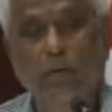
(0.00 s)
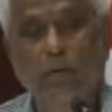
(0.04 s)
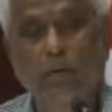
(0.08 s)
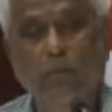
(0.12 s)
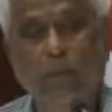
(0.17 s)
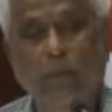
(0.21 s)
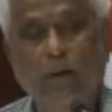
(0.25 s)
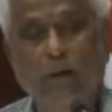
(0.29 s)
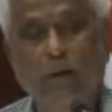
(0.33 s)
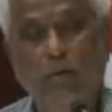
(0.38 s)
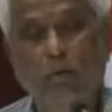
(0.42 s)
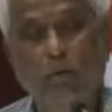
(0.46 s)

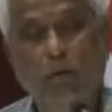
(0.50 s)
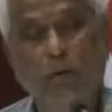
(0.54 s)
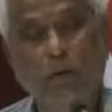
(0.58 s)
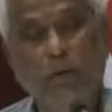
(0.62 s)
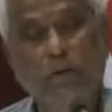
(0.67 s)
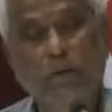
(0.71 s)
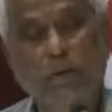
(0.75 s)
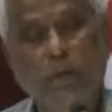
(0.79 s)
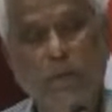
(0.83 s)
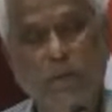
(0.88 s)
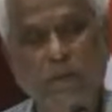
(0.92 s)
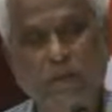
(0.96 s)
my
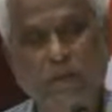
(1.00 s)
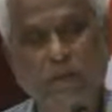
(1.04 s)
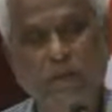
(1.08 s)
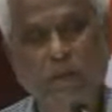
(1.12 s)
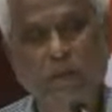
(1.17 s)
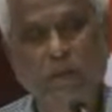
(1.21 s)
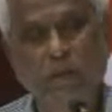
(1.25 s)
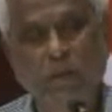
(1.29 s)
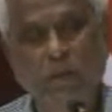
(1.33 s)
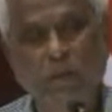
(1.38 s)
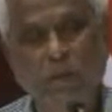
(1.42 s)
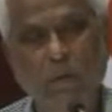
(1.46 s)
co-citizens,
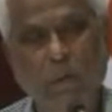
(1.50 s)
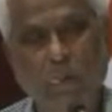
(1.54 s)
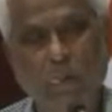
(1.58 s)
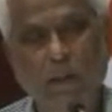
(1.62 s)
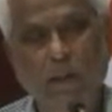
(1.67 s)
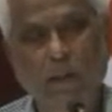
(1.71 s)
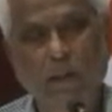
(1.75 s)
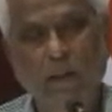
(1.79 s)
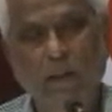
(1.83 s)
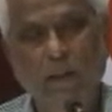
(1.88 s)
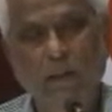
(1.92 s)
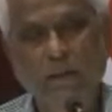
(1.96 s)

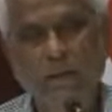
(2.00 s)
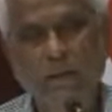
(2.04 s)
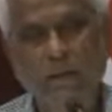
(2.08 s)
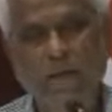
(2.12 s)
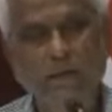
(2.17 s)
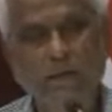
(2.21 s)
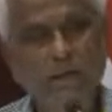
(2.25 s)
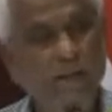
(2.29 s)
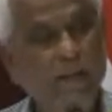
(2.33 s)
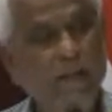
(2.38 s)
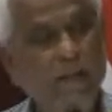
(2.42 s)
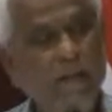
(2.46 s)

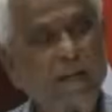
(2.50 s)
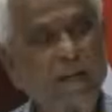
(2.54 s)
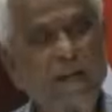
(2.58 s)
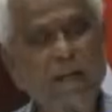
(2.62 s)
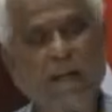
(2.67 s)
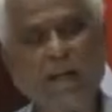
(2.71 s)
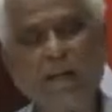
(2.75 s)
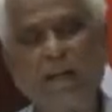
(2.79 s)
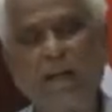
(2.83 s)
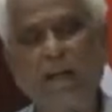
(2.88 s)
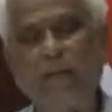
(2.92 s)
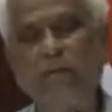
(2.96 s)
that
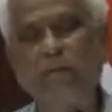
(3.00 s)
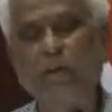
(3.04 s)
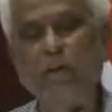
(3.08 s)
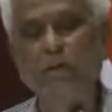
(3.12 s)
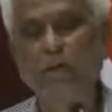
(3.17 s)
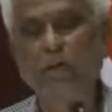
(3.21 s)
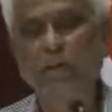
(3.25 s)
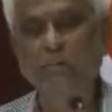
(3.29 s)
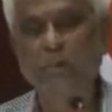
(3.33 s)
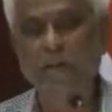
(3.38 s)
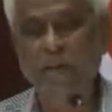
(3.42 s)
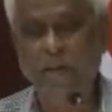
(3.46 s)
Indian Navy
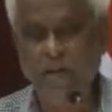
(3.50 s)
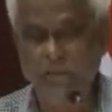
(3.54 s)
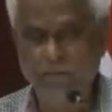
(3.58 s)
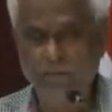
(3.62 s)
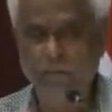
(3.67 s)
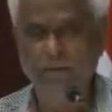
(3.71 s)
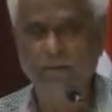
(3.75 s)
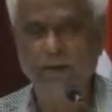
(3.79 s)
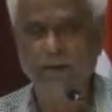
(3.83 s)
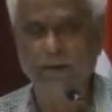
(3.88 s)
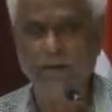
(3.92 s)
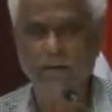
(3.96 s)
will be
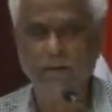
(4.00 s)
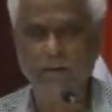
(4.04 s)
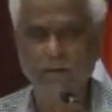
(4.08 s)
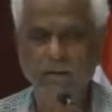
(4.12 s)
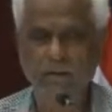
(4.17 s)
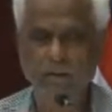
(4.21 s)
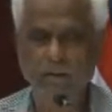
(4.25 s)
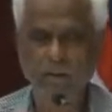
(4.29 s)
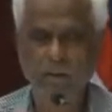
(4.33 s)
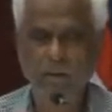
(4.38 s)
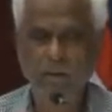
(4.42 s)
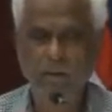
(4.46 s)
everywhere
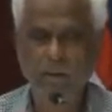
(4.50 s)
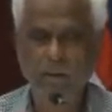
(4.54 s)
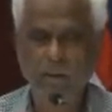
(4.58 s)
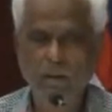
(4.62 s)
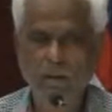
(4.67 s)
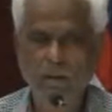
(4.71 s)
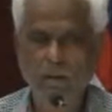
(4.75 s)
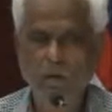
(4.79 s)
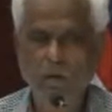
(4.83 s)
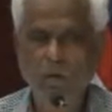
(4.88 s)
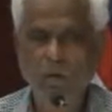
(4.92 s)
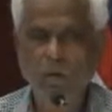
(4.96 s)

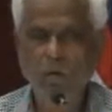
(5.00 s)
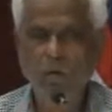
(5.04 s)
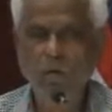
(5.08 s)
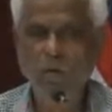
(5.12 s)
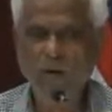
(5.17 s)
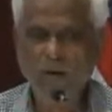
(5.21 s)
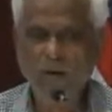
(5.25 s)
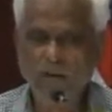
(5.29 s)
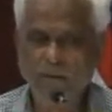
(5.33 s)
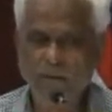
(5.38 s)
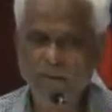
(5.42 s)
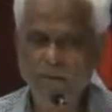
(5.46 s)

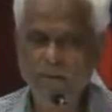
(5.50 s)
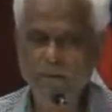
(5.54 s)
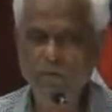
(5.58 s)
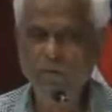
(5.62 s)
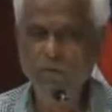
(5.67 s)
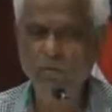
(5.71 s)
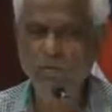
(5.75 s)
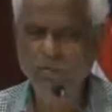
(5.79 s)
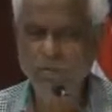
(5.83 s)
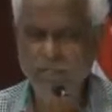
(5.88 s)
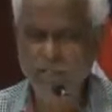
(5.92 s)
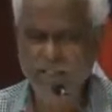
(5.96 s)
where it
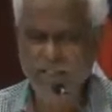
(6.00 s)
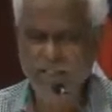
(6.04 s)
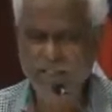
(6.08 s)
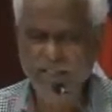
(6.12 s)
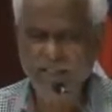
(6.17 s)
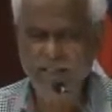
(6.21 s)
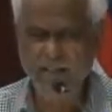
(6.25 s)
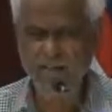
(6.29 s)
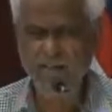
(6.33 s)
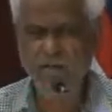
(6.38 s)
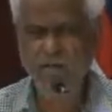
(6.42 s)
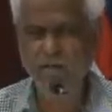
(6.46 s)
will be
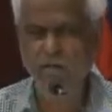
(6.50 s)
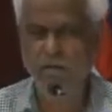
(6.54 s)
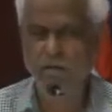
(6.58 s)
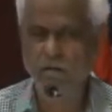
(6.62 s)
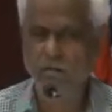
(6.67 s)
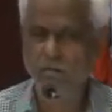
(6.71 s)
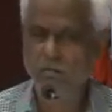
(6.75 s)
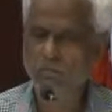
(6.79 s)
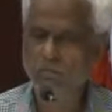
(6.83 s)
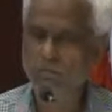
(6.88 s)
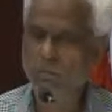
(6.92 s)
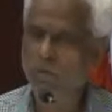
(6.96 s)
needed
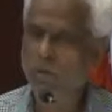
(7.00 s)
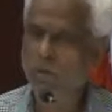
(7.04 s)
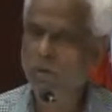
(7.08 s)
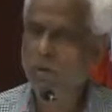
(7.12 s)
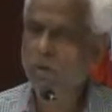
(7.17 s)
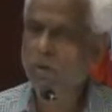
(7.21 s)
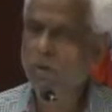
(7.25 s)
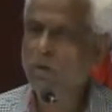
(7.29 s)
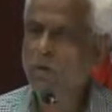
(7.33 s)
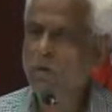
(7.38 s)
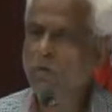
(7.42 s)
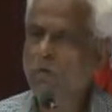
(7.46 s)

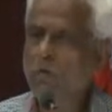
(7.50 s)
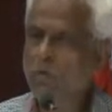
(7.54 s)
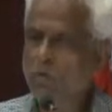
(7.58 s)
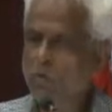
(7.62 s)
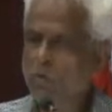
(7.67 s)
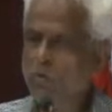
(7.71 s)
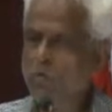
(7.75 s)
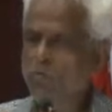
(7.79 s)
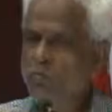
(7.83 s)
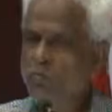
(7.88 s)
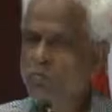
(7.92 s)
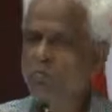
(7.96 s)
to
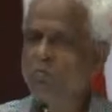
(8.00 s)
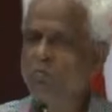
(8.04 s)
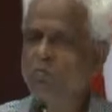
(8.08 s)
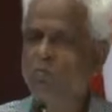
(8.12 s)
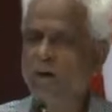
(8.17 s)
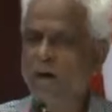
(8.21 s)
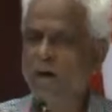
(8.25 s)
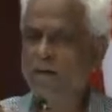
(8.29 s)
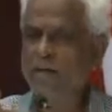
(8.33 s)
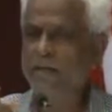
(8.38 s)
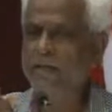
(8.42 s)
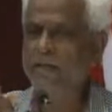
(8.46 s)

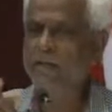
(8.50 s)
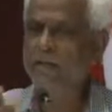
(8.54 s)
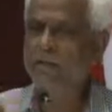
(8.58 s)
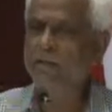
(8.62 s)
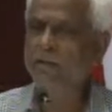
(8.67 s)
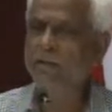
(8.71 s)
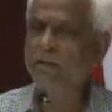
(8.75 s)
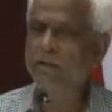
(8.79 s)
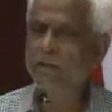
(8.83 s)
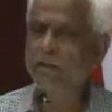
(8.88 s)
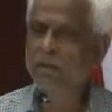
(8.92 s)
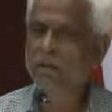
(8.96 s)
fight
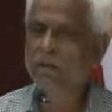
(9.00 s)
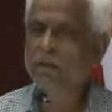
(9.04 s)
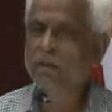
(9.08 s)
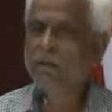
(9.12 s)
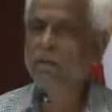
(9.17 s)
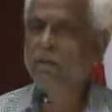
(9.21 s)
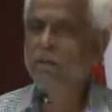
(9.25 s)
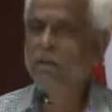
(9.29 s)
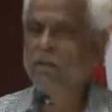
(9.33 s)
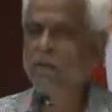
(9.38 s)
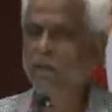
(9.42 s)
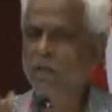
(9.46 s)

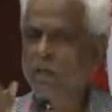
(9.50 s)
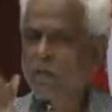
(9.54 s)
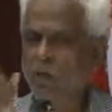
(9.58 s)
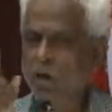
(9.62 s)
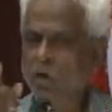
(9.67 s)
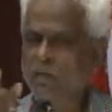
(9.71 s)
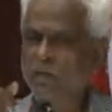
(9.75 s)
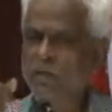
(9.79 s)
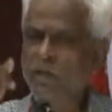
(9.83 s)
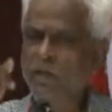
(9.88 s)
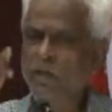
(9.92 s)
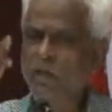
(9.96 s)
the
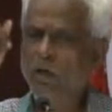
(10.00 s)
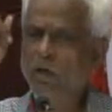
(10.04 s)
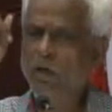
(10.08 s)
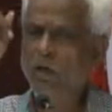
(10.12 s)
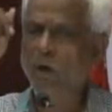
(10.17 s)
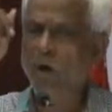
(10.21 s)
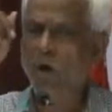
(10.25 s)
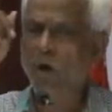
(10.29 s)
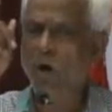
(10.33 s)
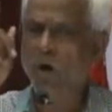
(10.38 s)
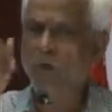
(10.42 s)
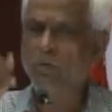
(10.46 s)
logic
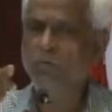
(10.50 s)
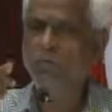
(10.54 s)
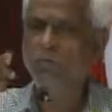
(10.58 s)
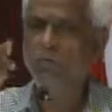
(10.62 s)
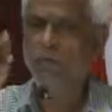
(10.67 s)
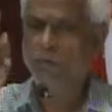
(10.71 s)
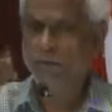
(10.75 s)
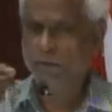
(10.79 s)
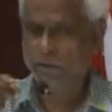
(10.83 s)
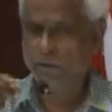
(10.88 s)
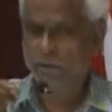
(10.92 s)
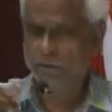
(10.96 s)
of
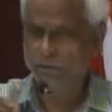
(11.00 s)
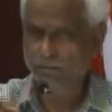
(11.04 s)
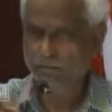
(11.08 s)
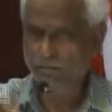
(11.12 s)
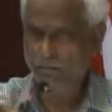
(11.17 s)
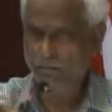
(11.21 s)
fish.